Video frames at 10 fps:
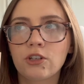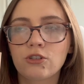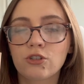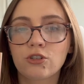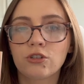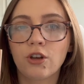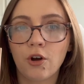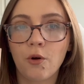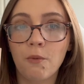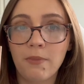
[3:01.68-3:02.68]

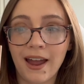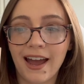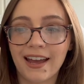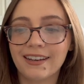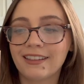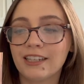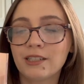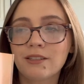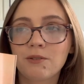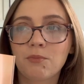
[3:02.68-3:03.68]
so bad.
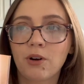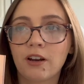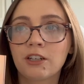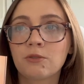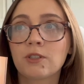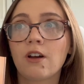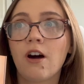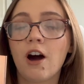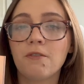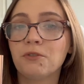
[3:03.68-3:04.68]
This product was
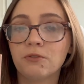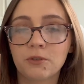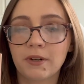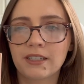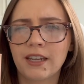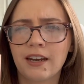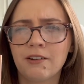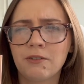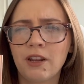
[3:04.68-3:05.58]
awful for my skin.